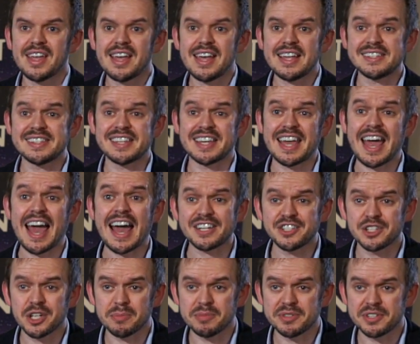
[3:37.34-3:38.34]
it's the
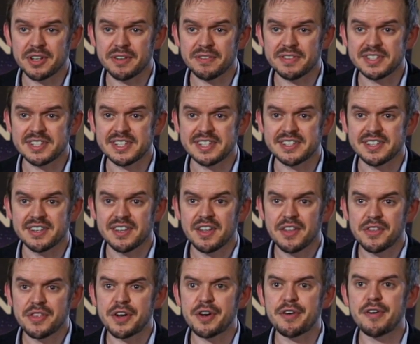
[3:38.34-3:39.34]
catch-up services
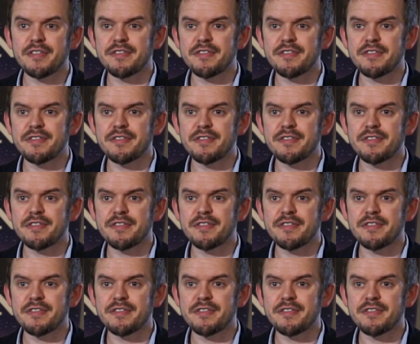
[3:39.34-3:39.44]
that are